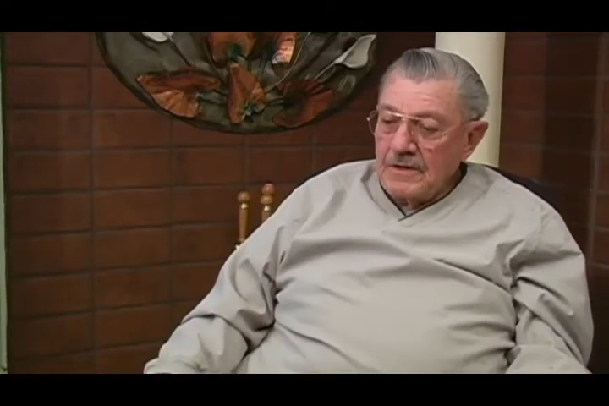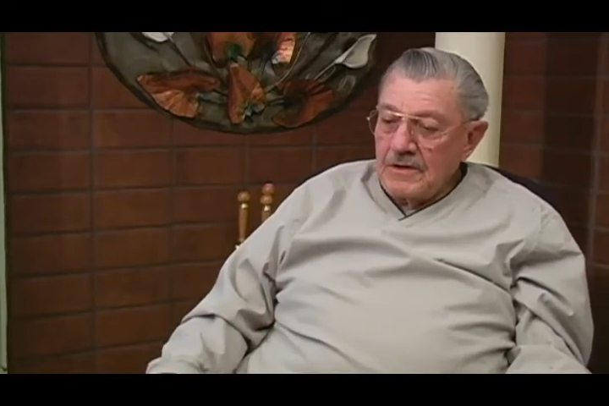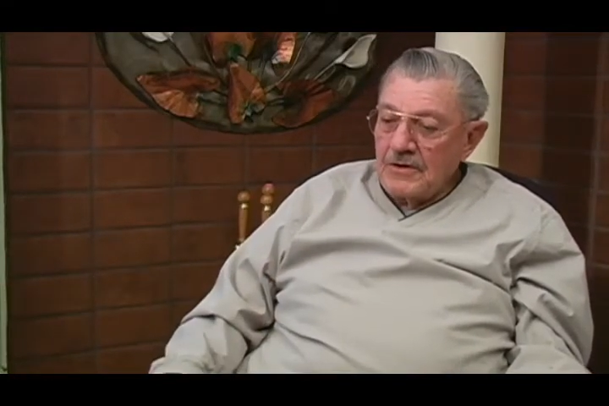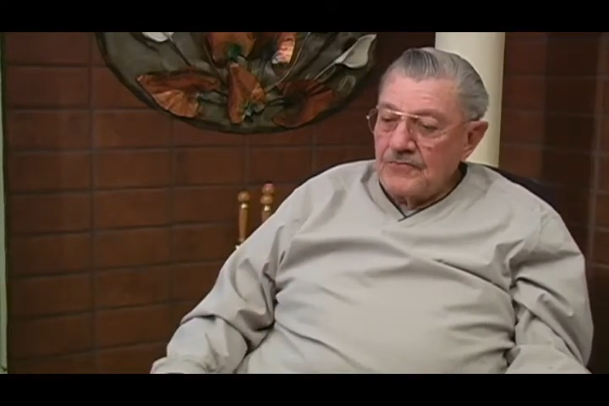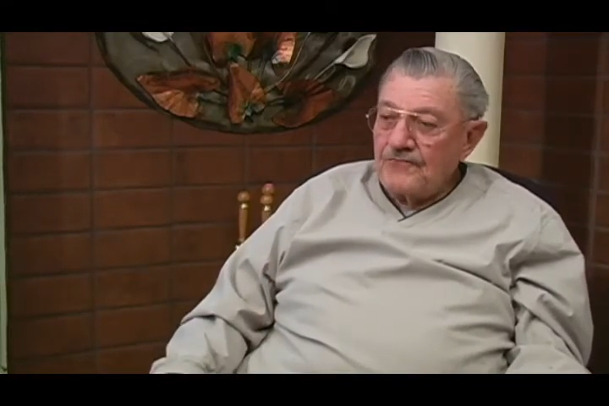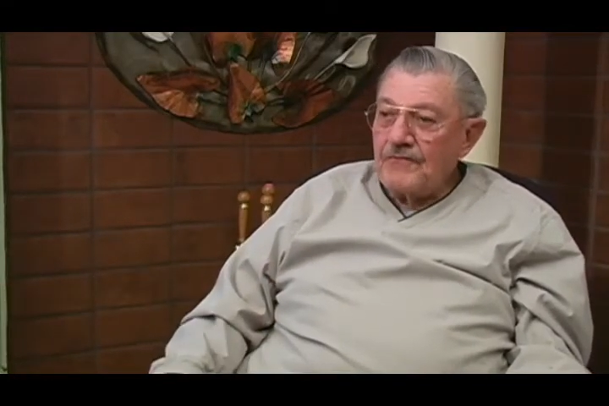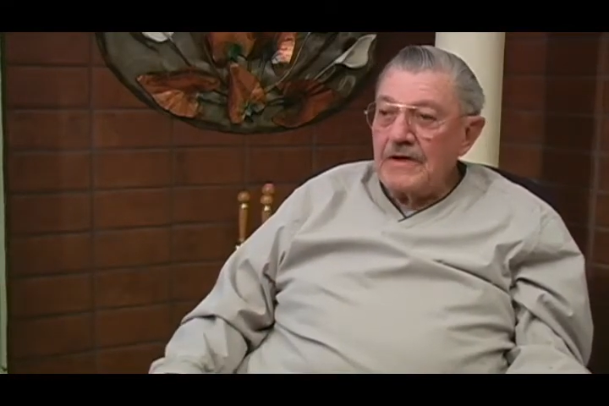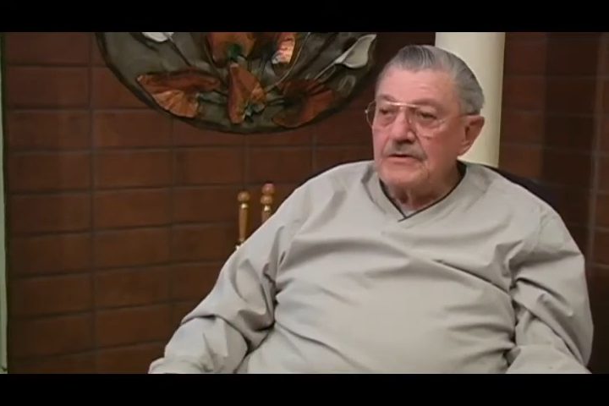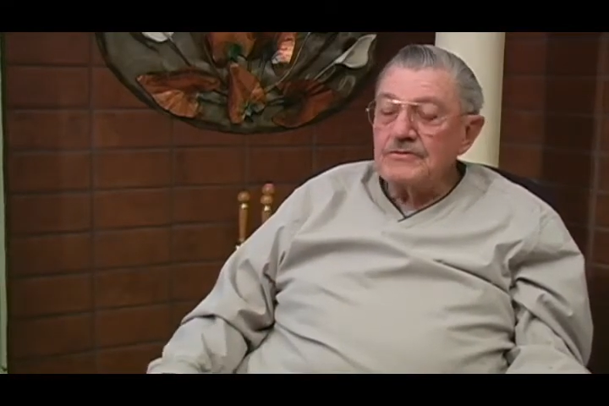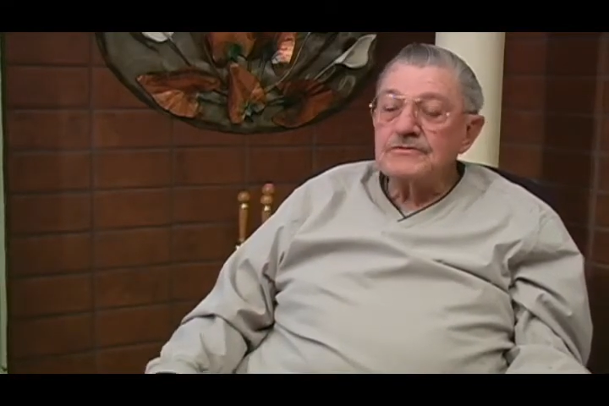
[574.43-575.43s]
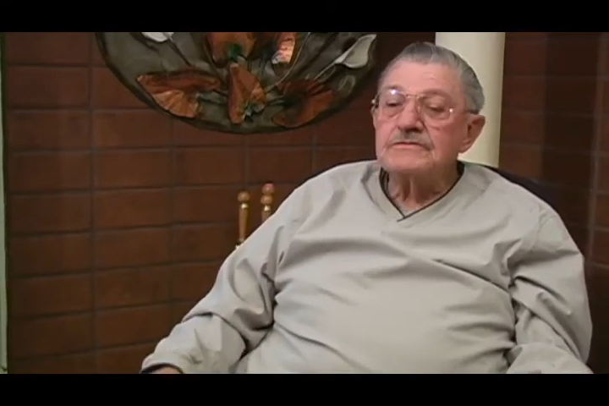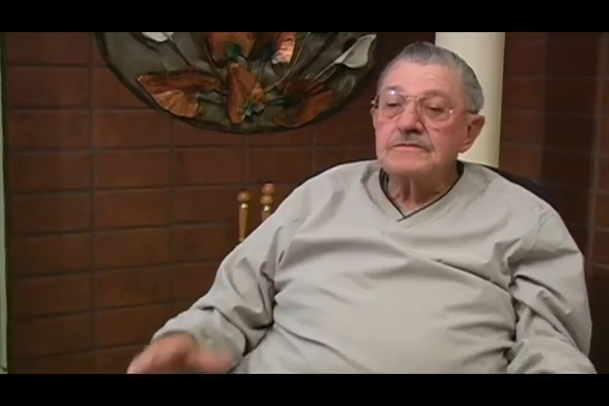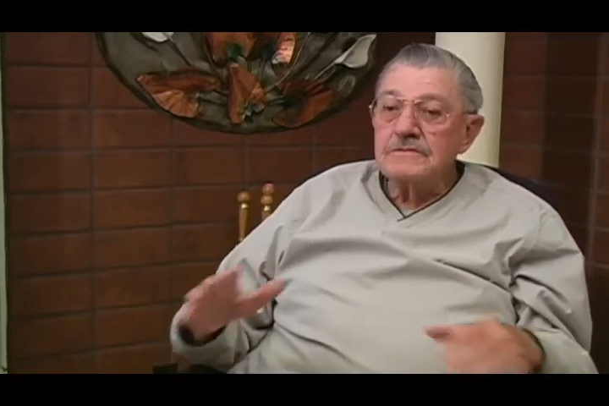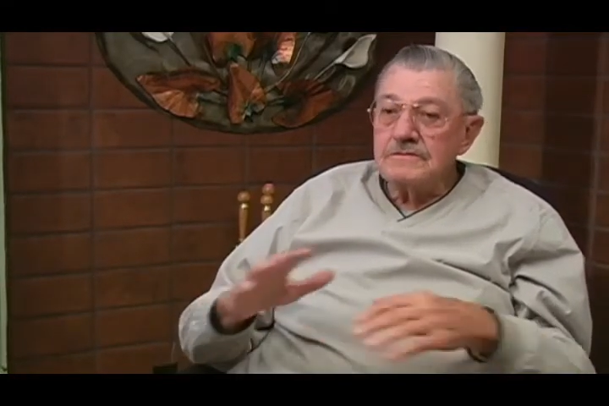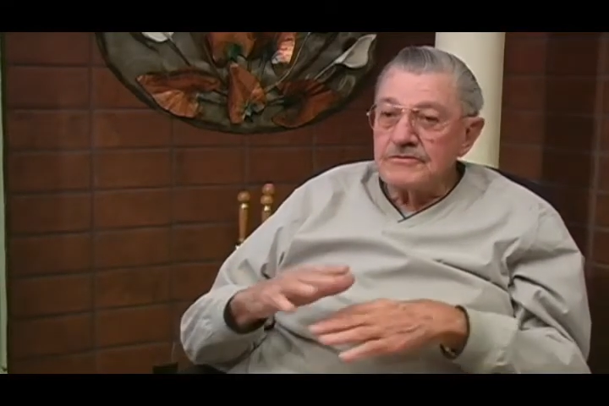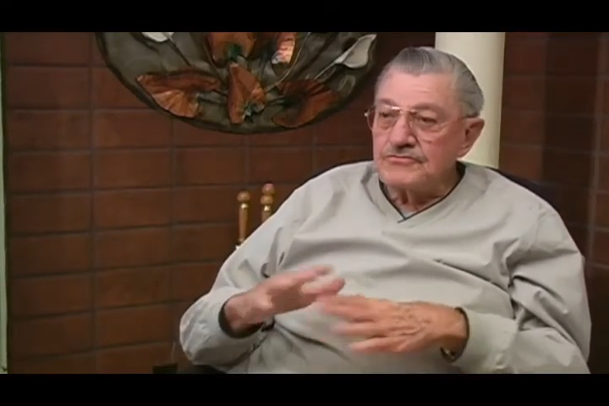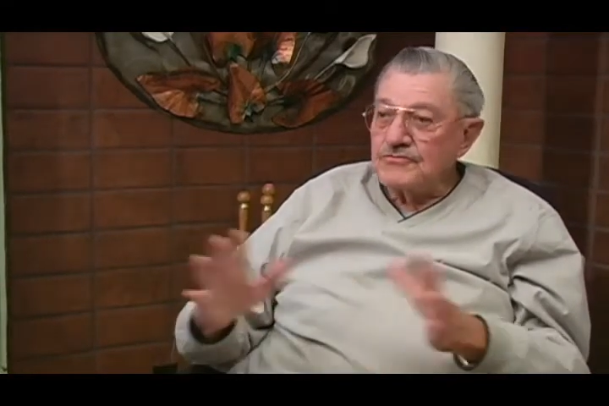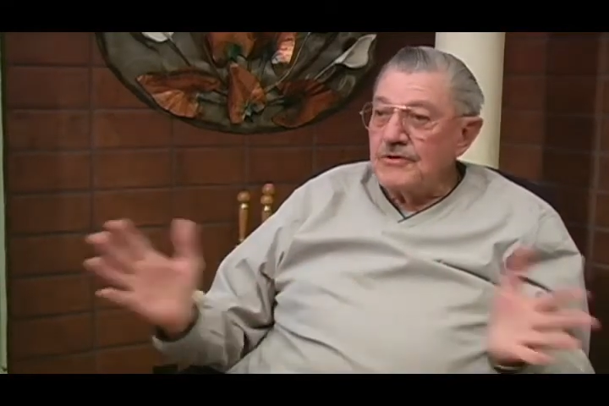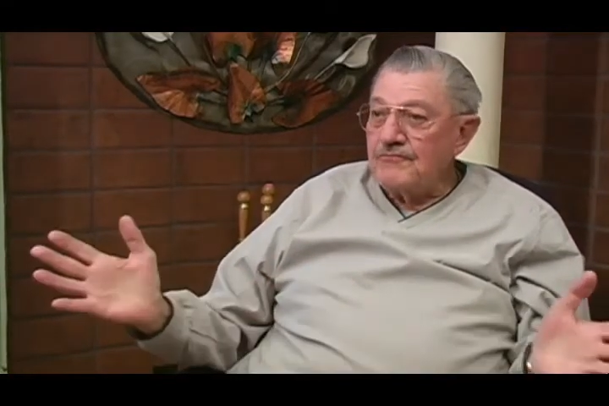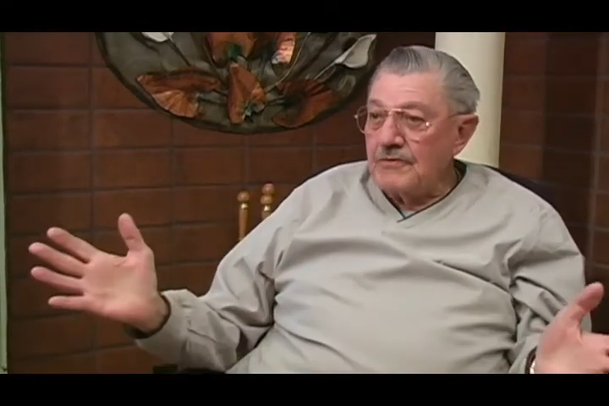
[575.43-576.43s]
of fighters to
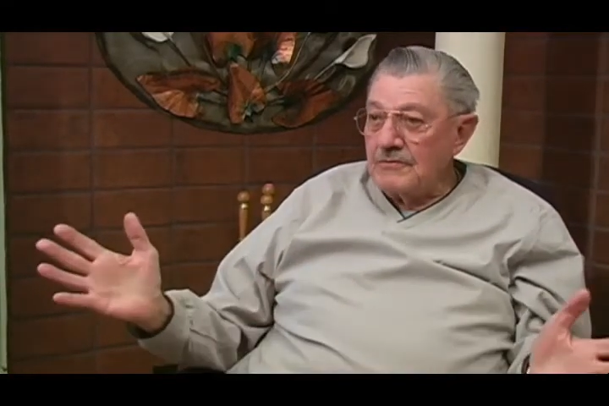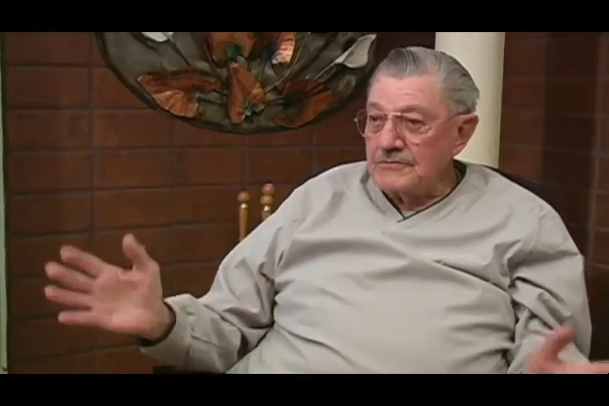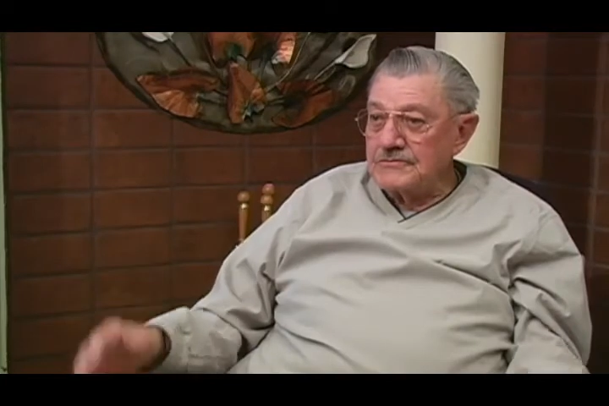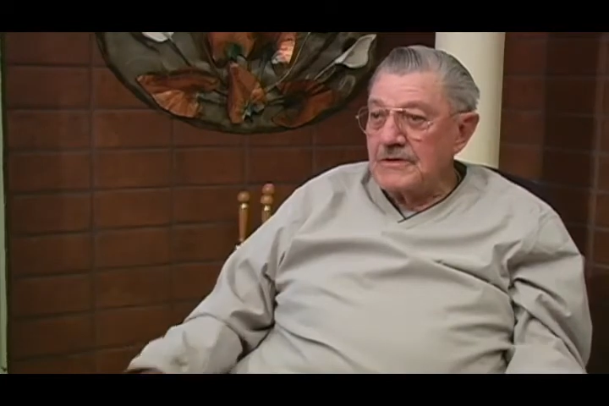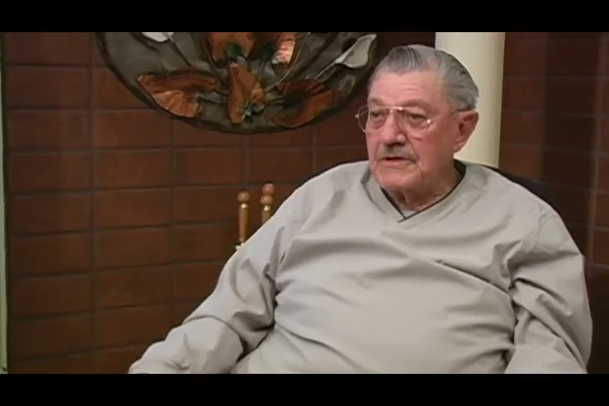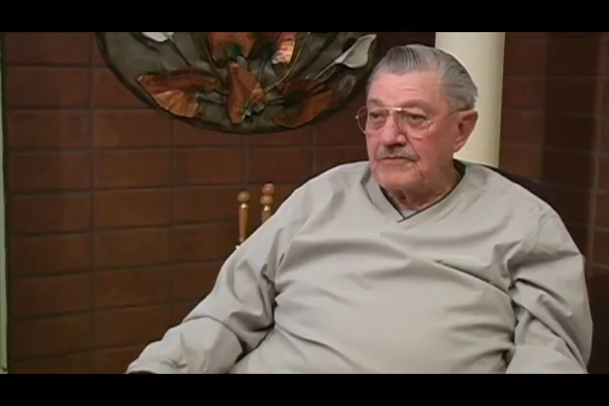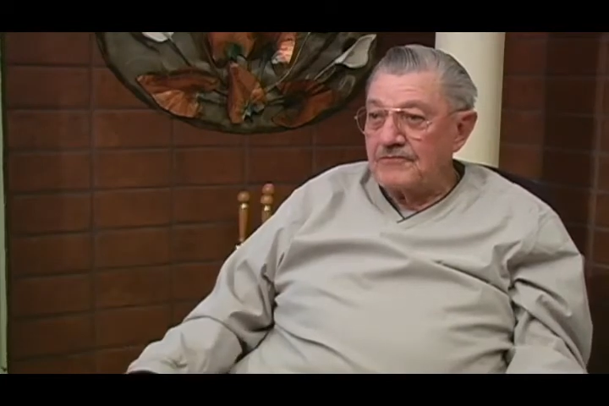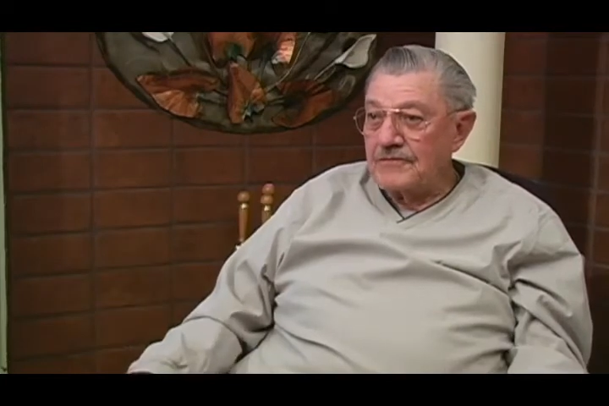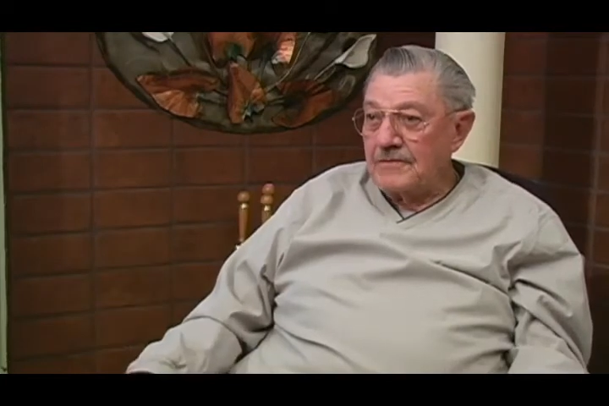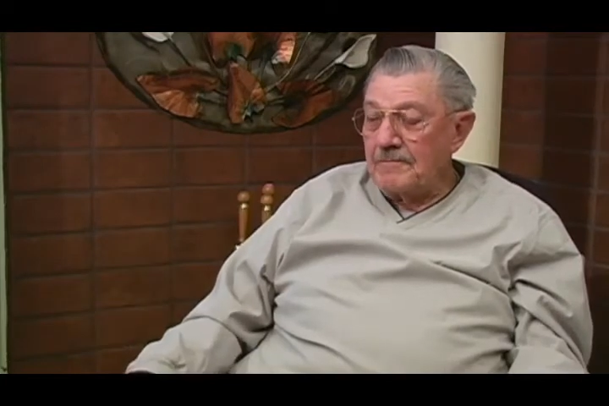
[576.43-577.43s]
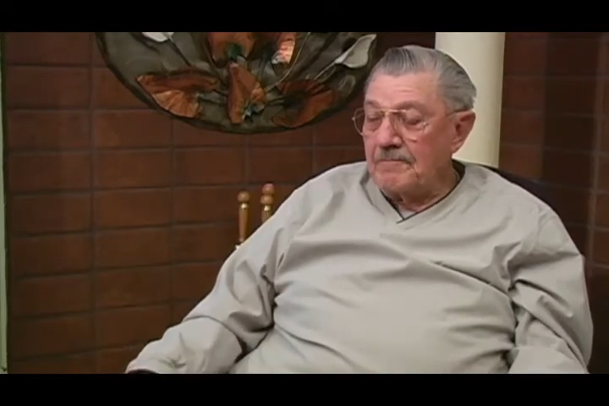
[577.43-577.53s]
strafe what was left.